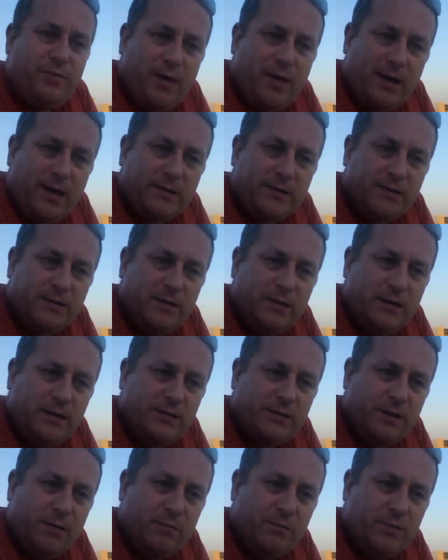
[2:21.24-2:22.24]
that
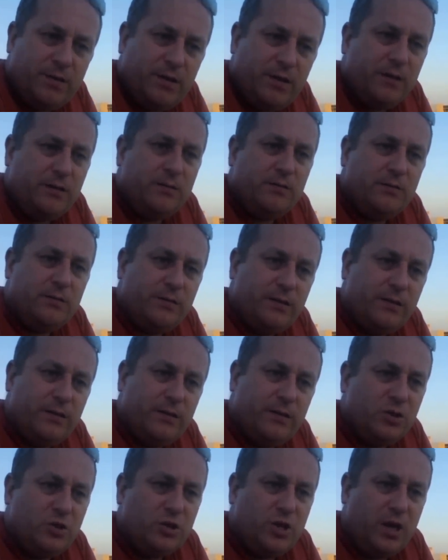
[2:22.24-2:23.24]
is something that
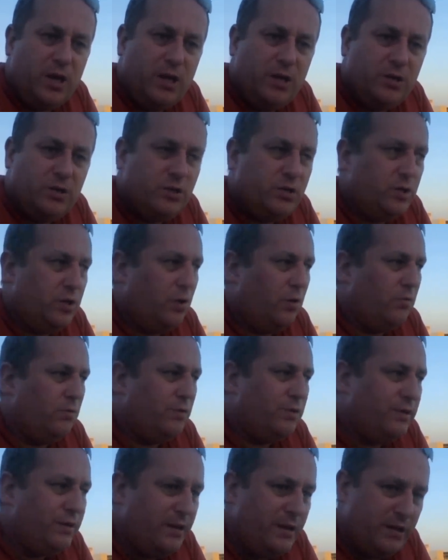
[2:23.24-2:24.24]
can change. You know,
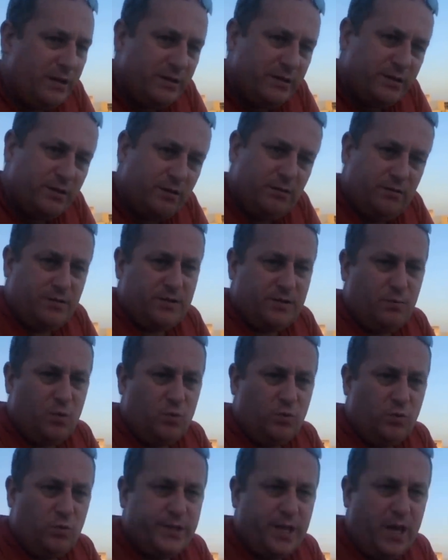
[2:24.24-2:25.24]
these are
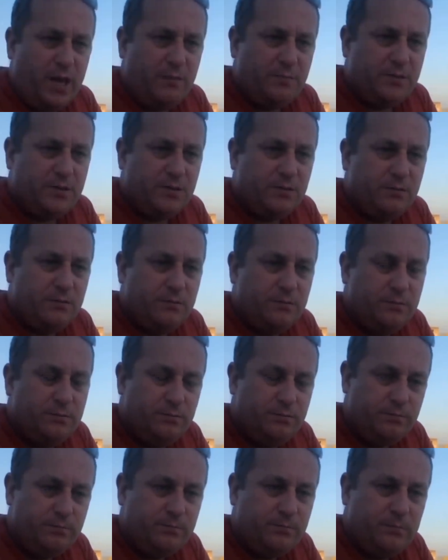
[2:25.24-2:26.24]
small steps
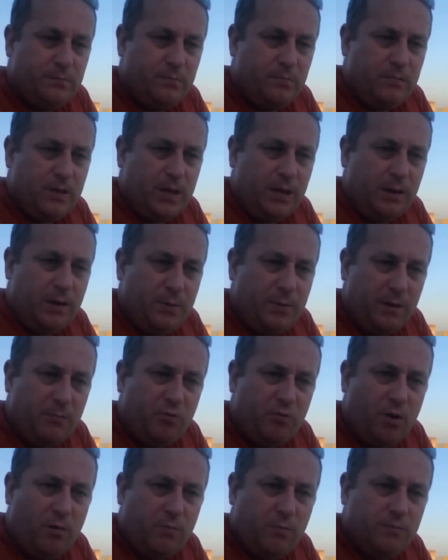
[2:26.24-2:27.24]
in a big
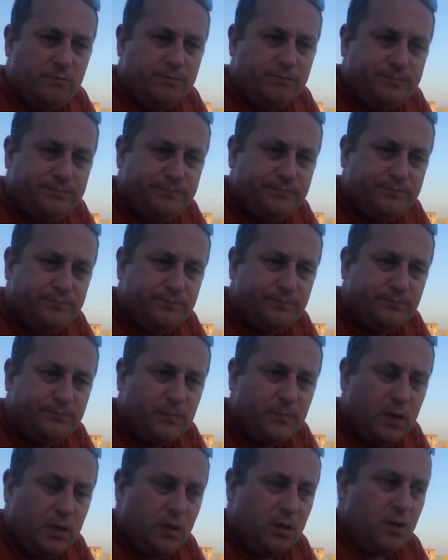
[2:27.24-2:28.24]
problem.
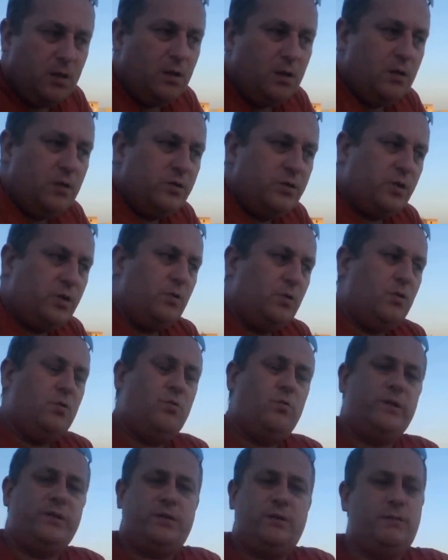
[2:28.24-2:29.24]
So
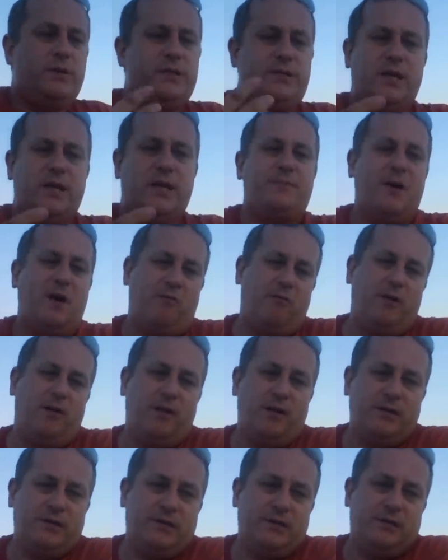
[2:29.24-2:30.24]
when somebody says
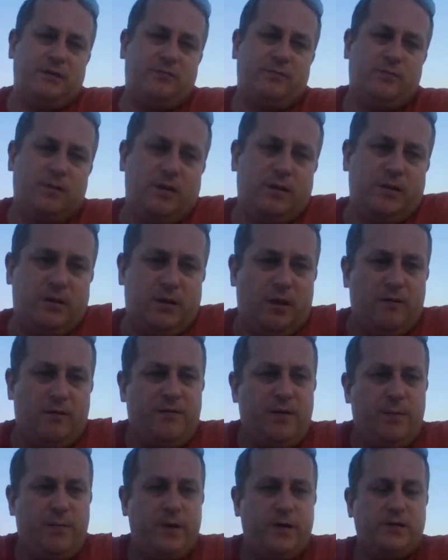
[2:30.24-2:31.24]
paradise, is, you know,
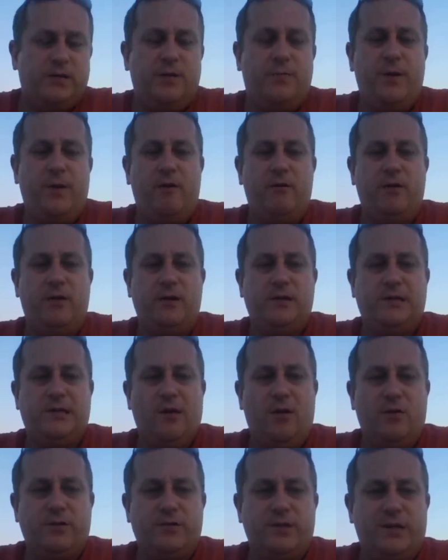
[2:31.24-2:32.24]
Philippines is the paradise
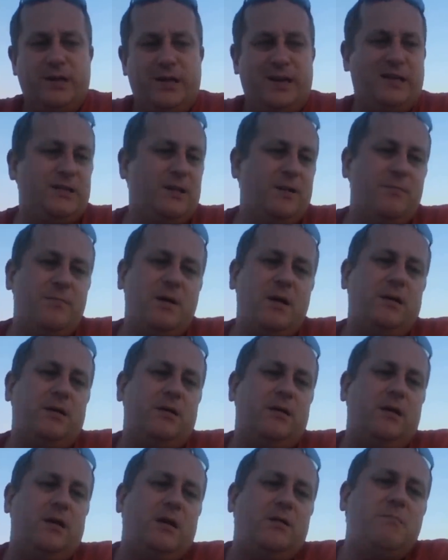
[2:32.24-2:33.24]
lost, it's
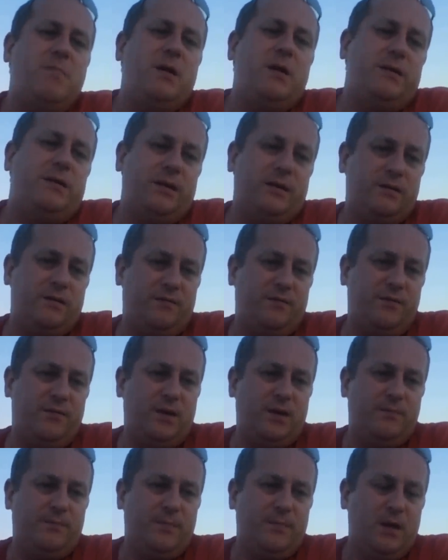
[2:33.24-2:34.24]
admit, admitting
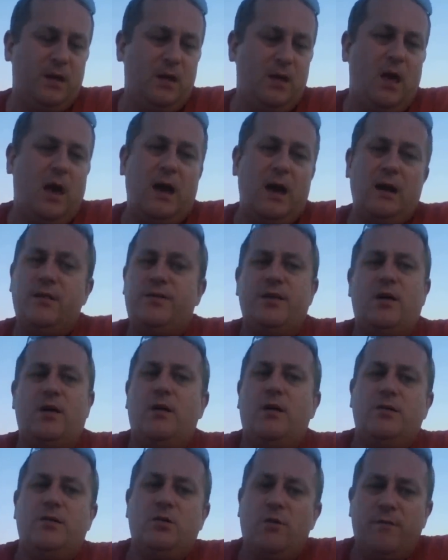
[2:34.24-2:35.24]
defeat. Anything
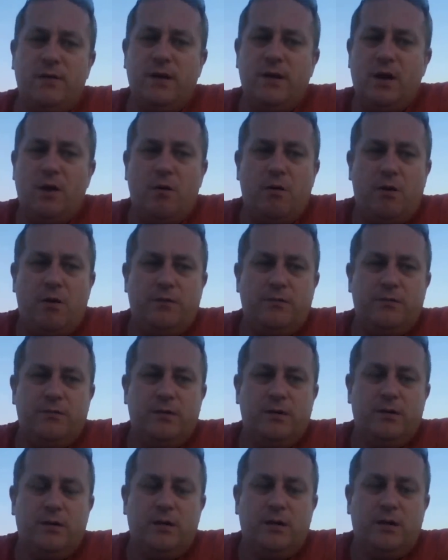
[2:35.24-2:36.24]
I do a video on